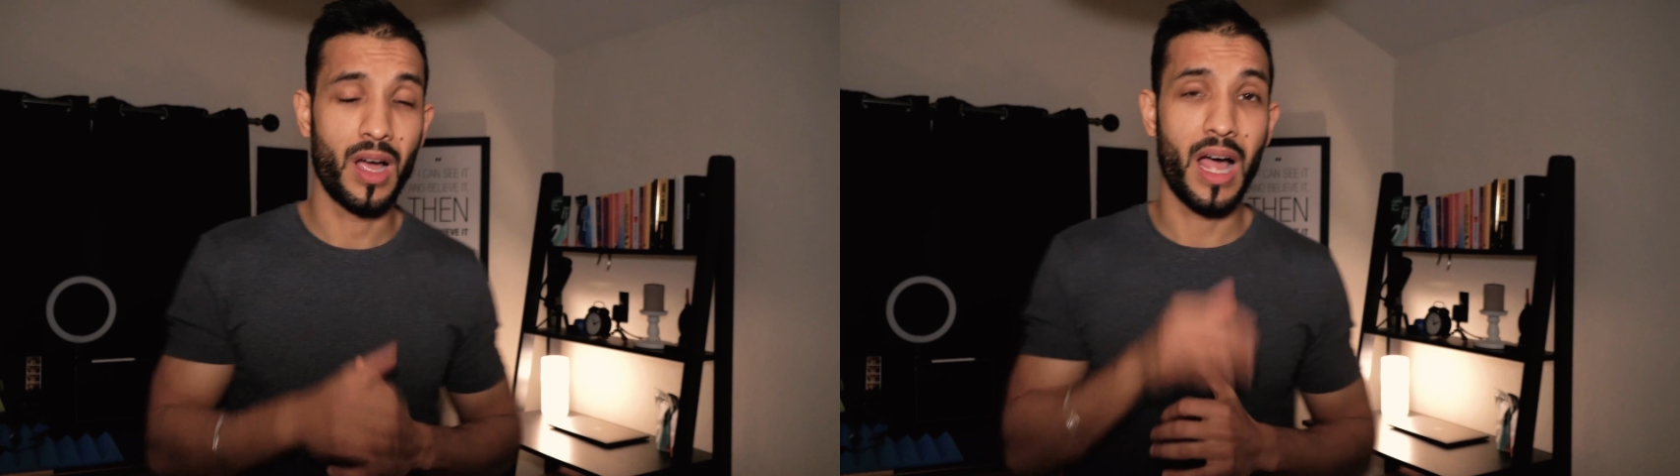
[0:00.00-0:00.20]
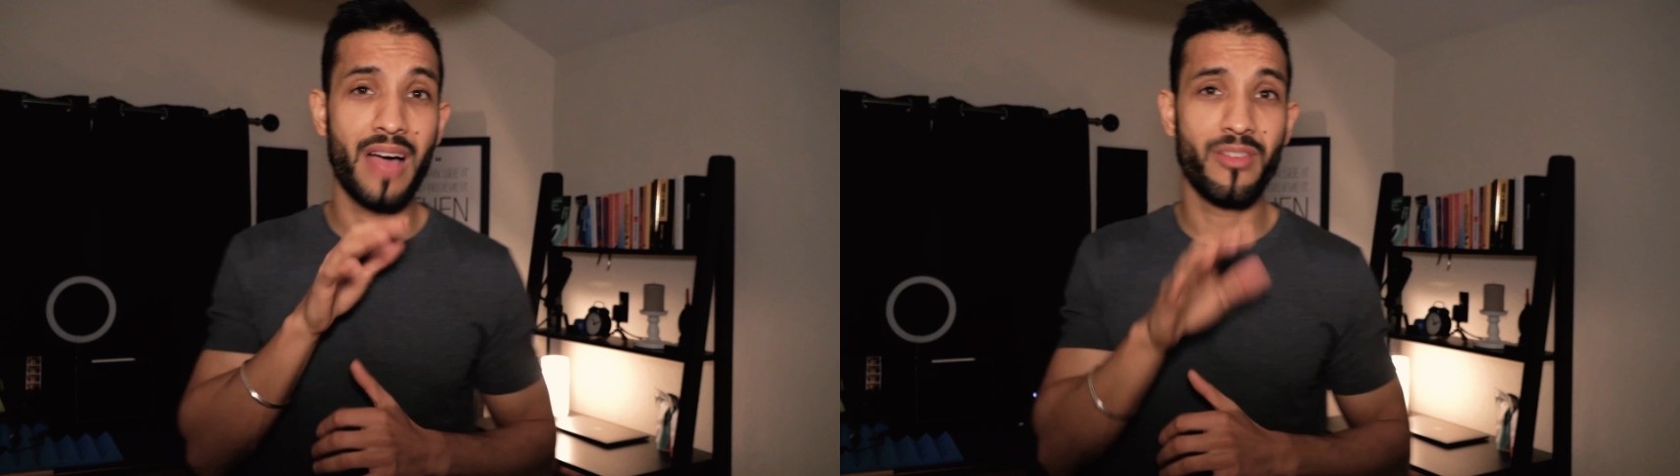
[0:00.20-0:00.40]

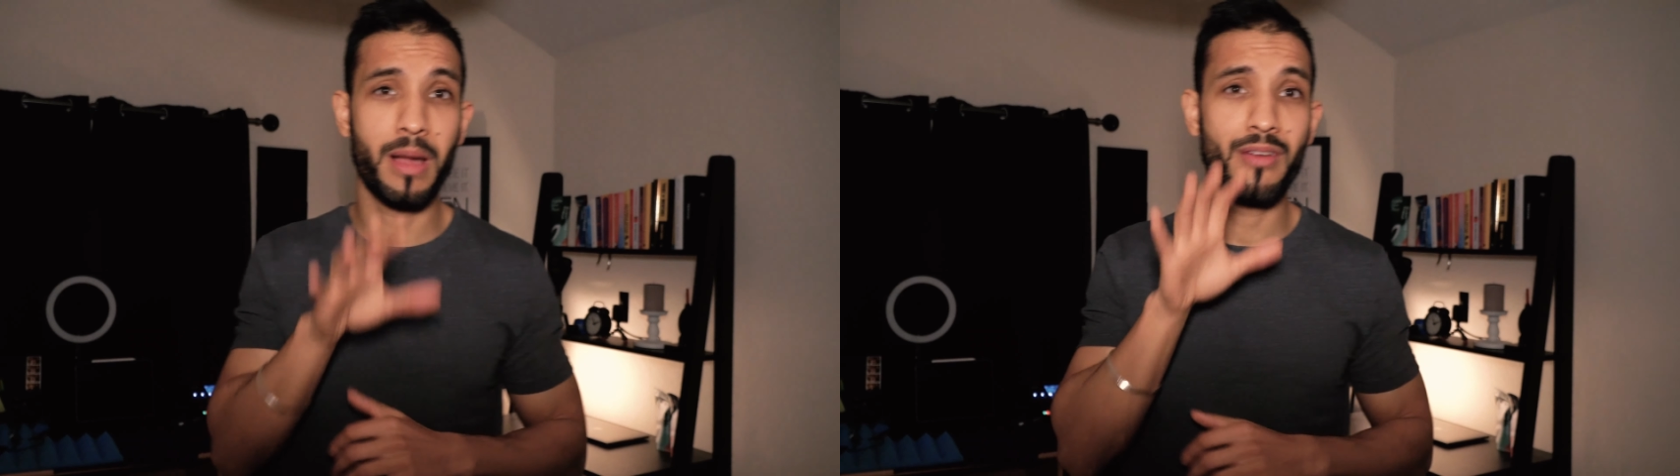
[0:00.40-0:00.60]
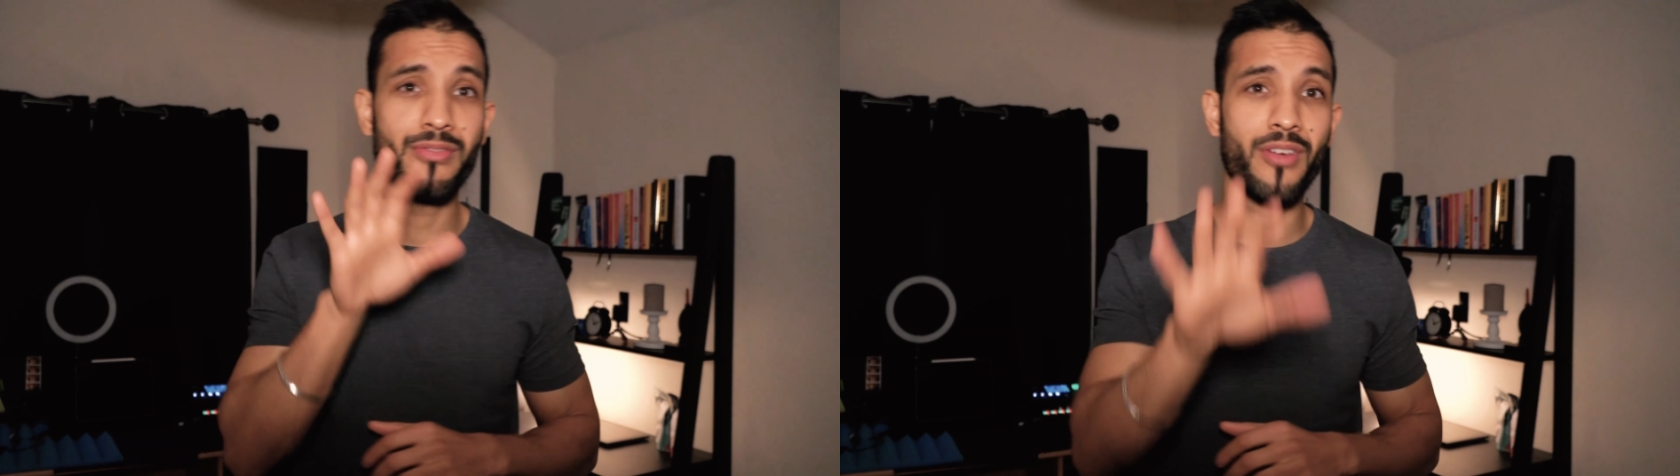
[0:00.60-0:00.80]
I have
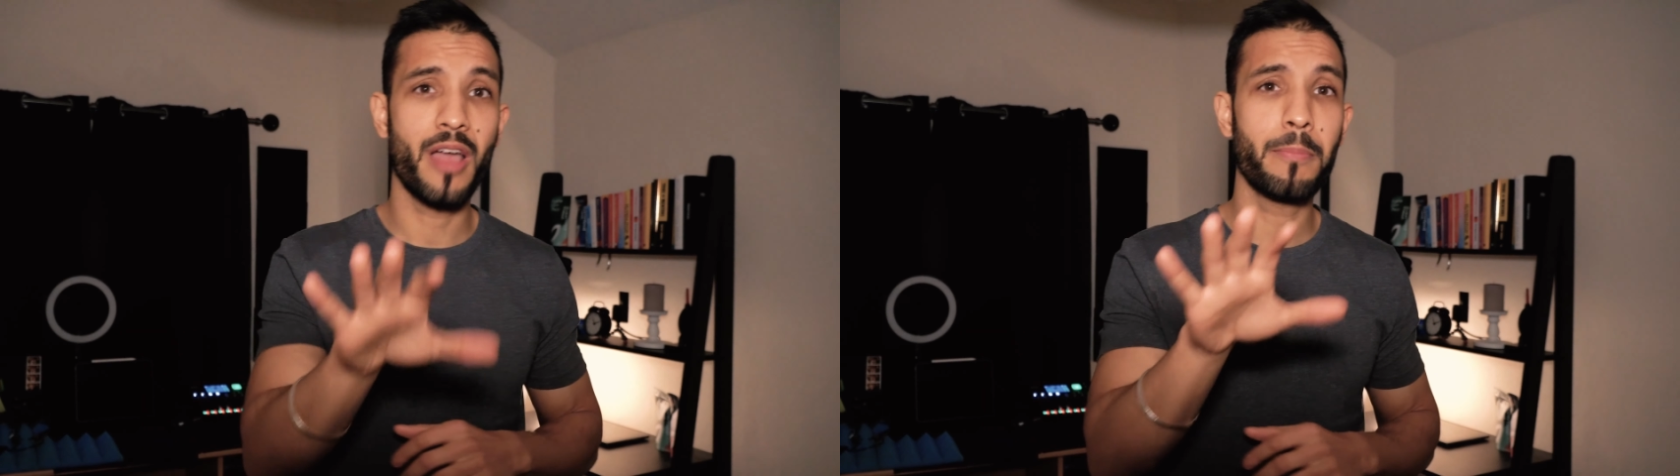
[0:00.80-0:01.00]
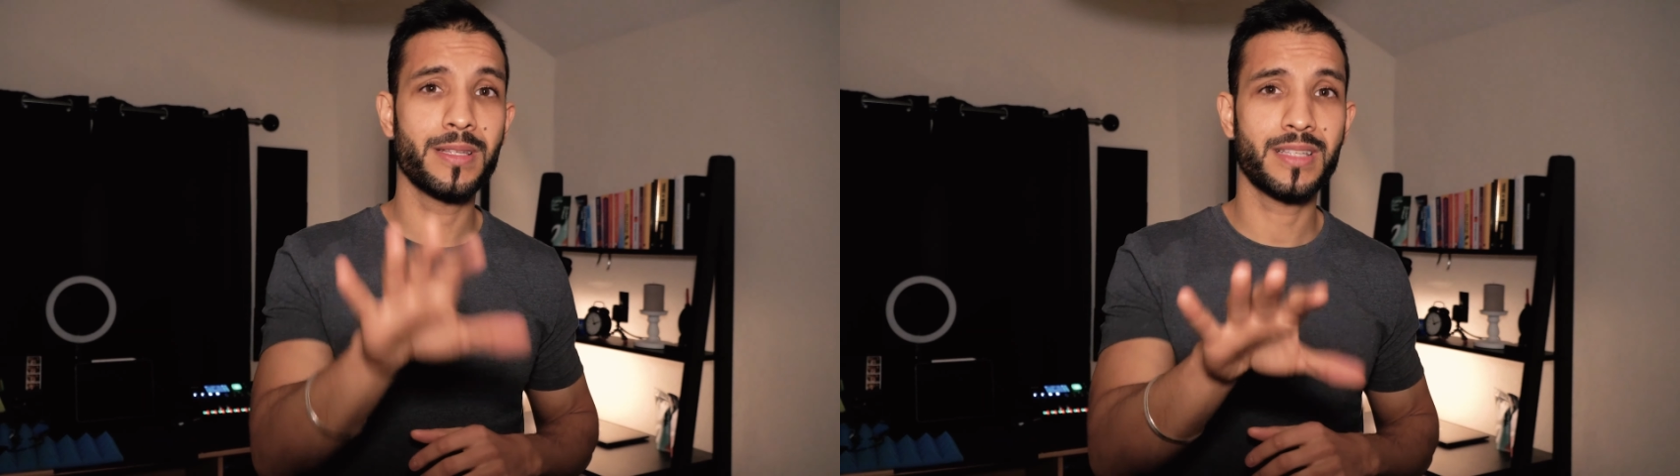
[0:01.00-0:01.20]
about
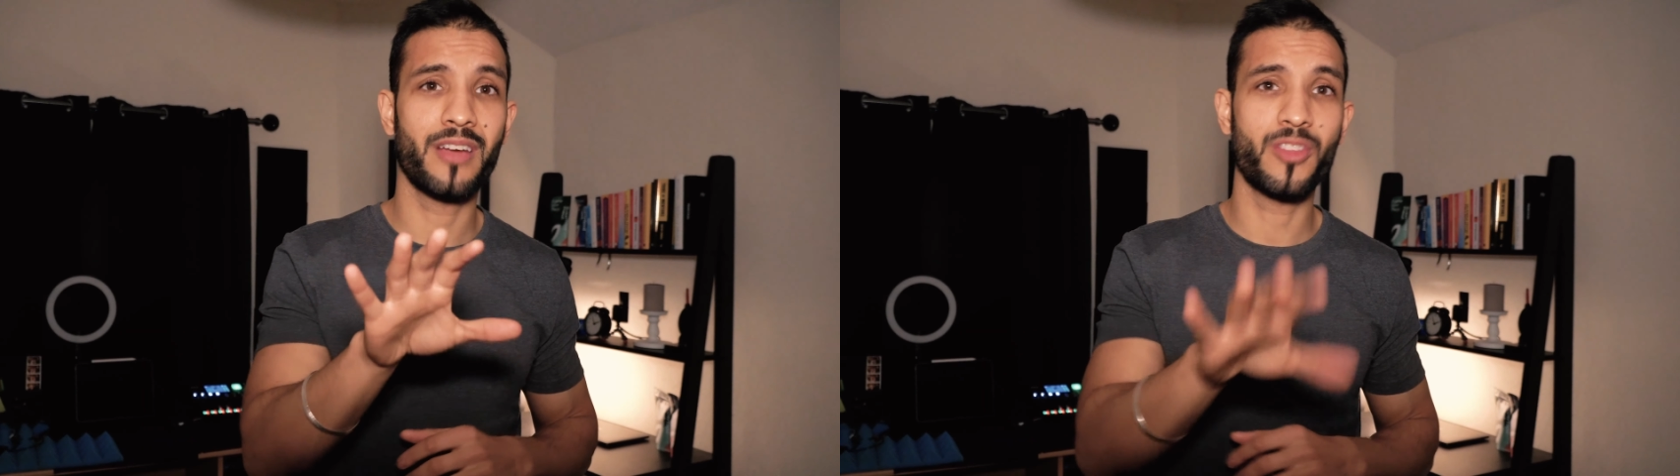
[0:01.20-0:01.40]
5%